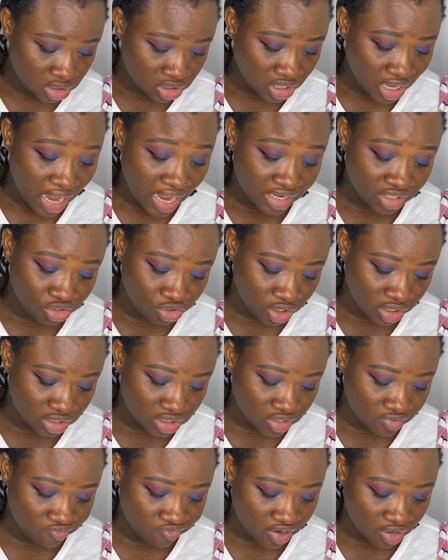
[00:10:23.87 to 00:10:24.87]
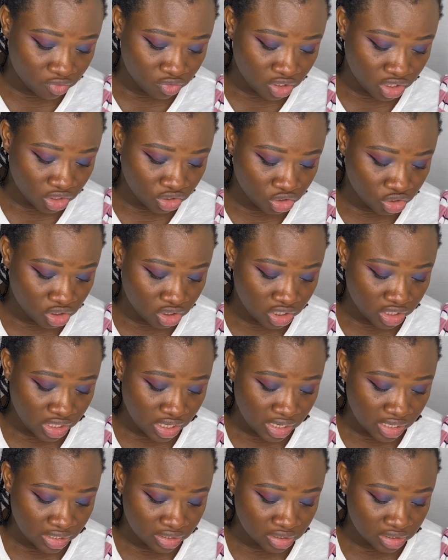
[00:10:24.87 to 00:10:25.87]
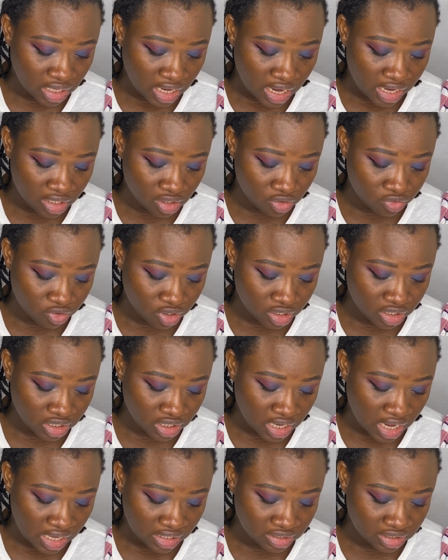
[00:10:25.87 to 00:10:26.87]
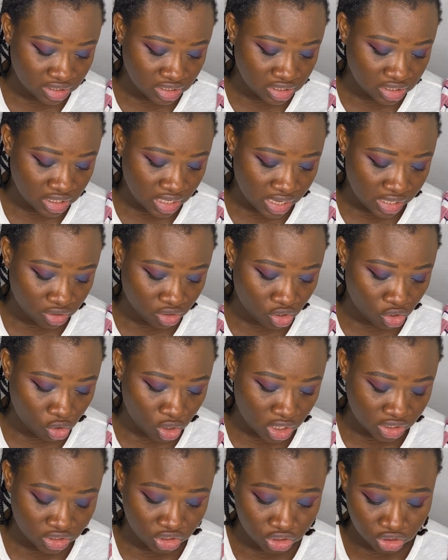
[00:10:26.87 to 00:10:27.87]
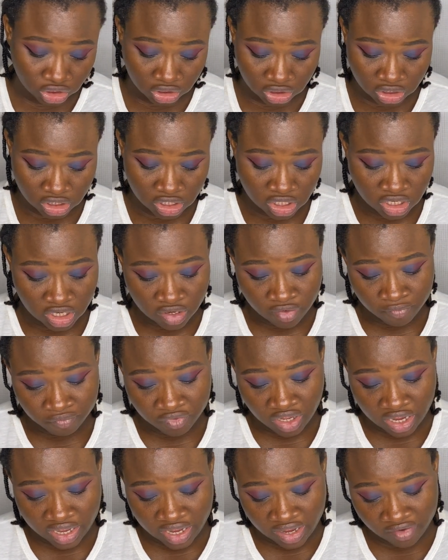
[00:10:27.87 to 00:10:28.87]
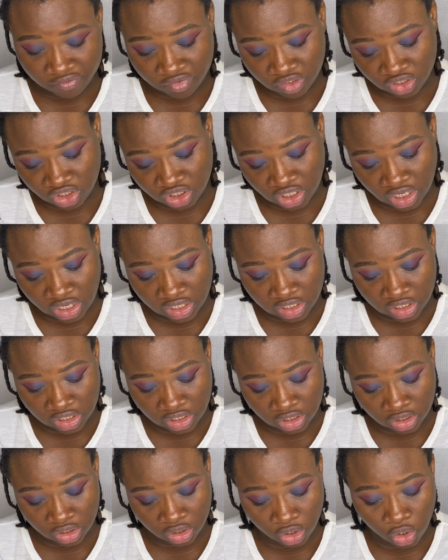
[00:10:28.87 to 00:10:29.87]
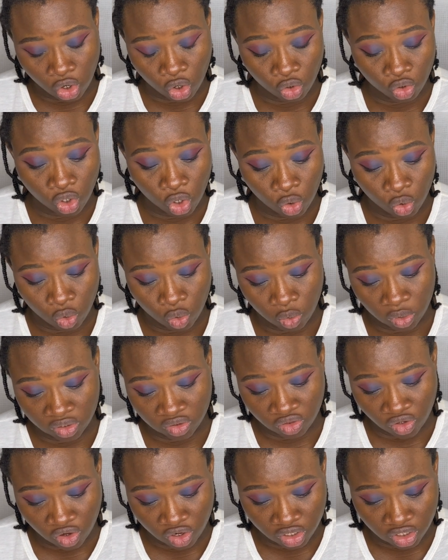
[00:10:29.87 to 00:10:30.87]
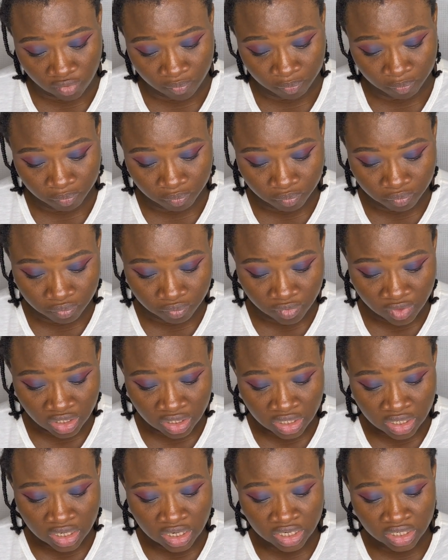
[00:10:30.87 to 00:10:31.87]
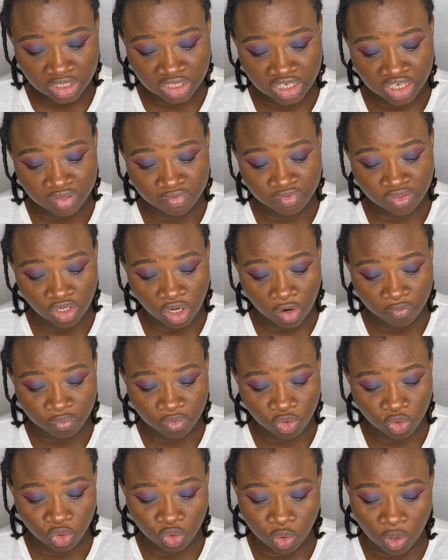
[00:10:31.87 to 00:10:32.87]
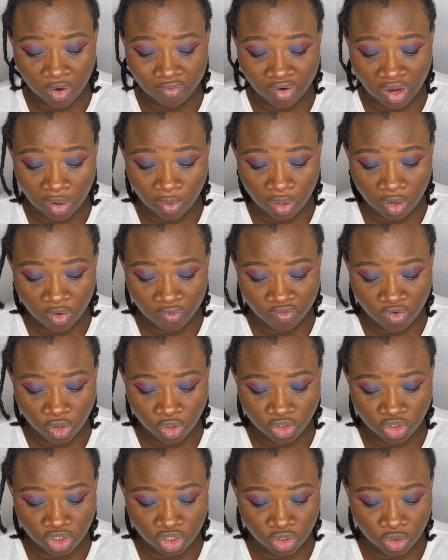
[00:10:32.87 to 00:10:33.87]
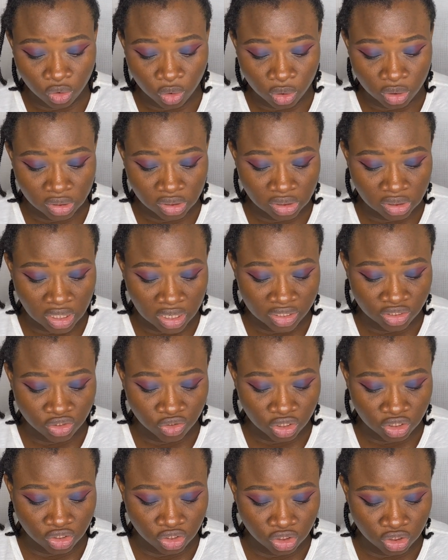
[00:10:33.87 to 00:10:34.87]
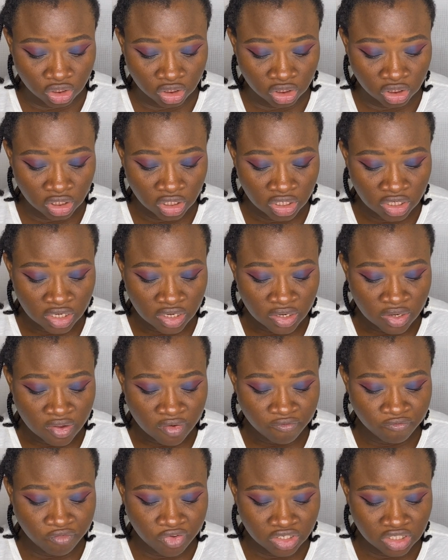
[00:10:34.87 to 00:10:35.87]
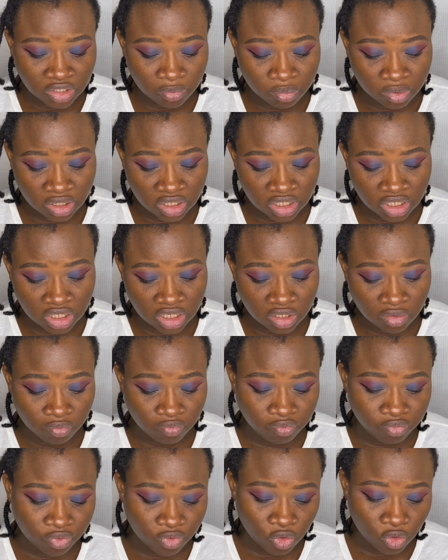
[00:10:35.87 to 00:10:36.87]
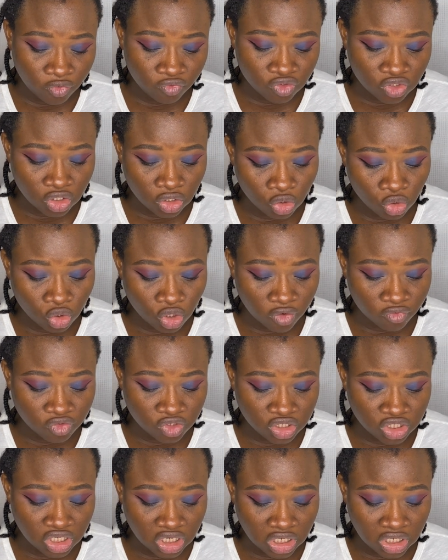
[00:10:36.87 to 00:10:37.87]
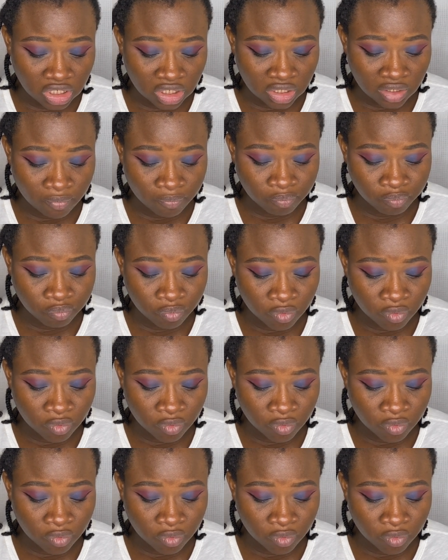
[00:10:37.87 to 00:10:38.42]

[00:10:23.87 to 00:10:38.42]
It's a hydrating foundation. It has hyaluronic acid and collagen. I have the shade in Cocoa 130. Gives up to 12 hours of continuous hydration. Visibly improves the look of skin.